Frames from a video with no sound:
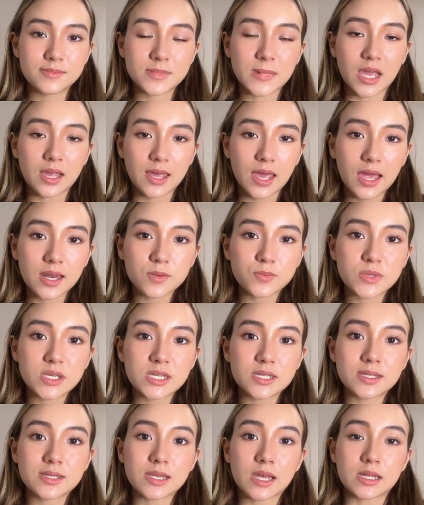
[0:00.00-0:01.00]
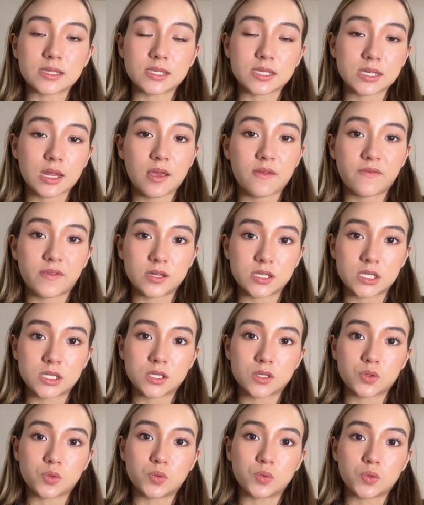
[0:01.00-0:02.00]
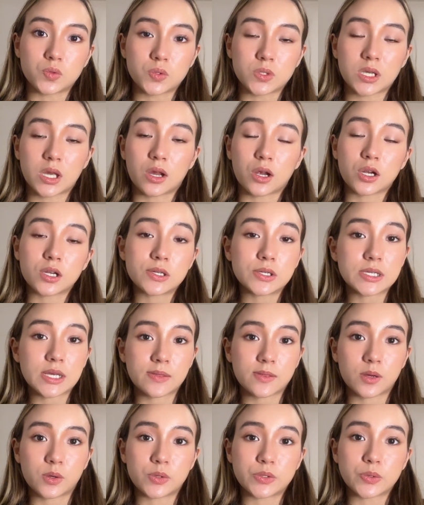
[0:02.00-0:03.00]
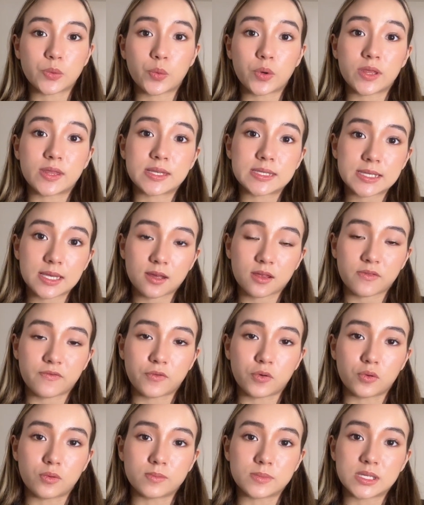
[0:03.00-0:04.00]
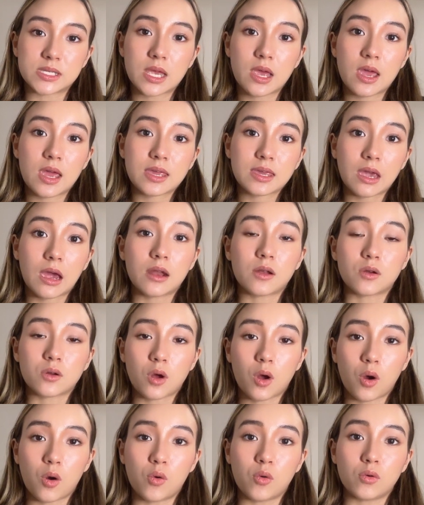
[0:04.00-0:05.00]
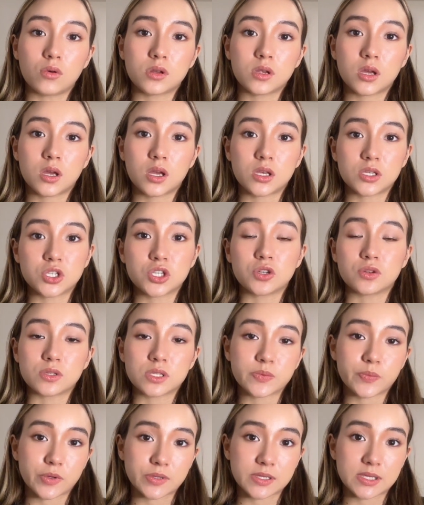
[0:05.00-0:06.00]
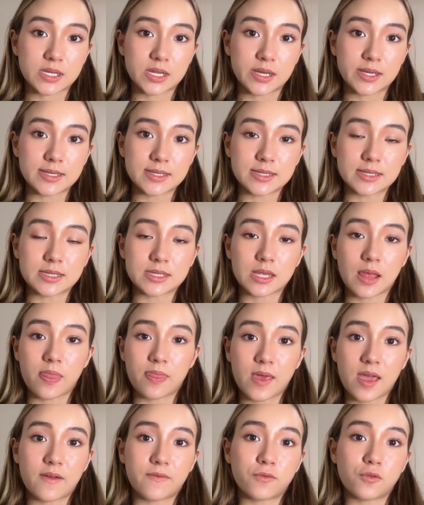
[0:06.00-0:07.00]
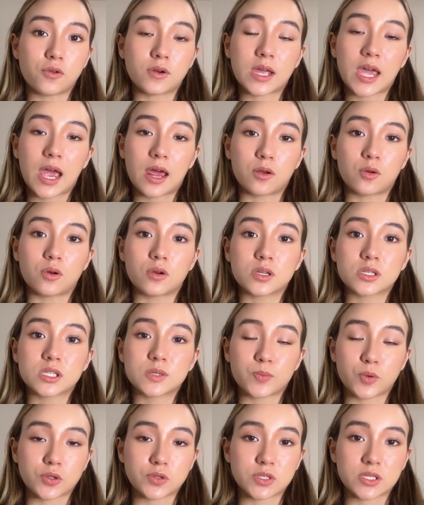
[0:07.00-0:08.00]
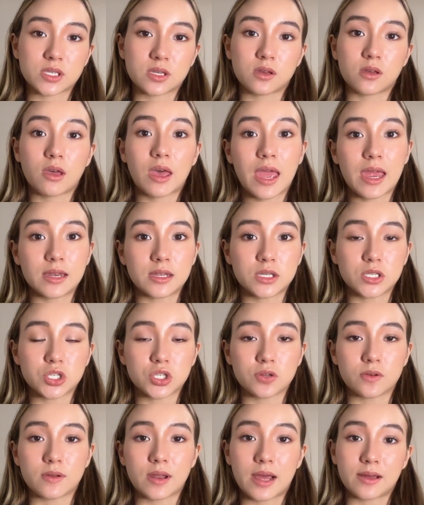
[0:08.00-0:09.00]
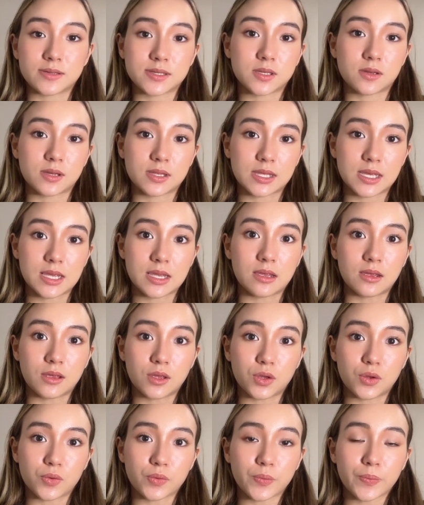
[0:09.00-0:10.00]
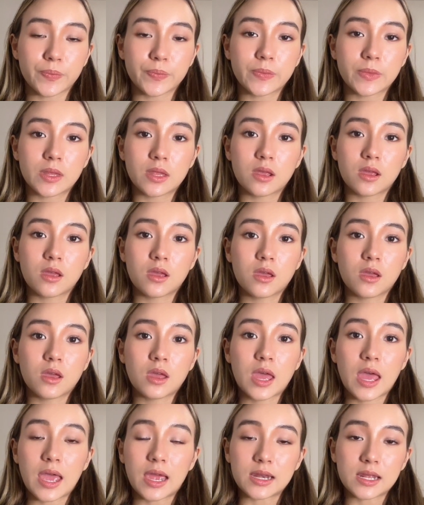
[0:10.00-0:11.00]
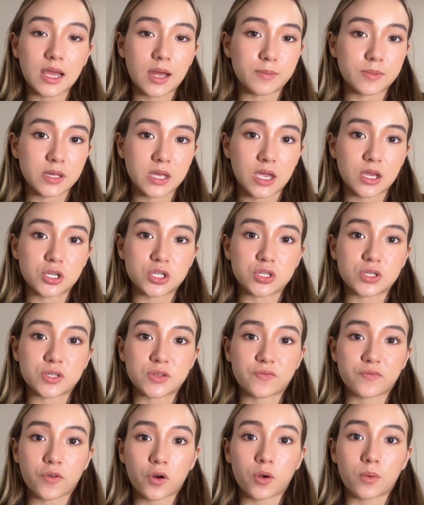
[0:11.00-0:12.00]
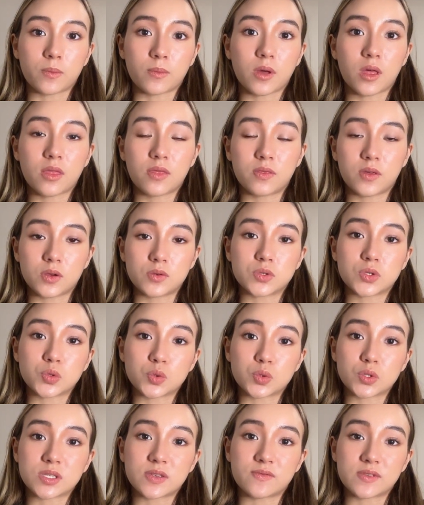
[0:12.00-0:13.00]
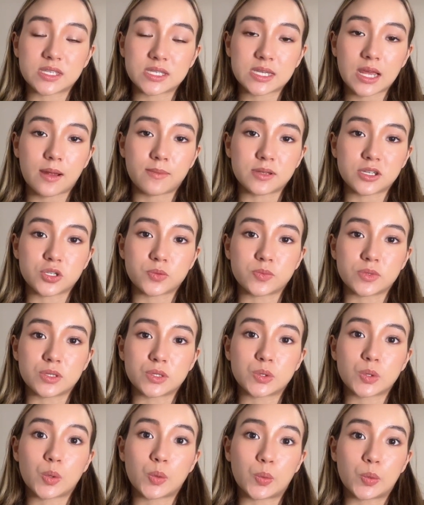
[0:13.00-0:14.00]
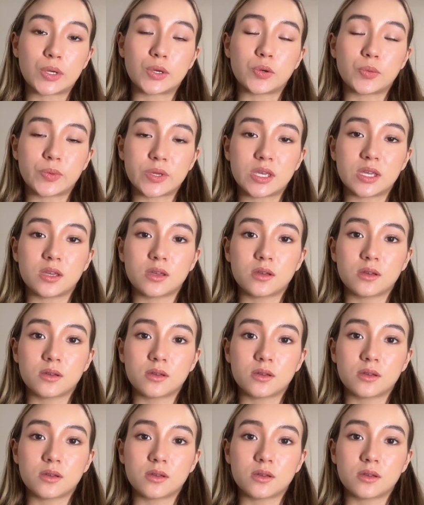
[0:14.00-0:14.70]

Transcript: Academies and state-funded schools, including those with sixth forms, cannot hold a student sponsor license and therefore cannot sponsor any student outside the EU. Any applications from those sorts of establishments will be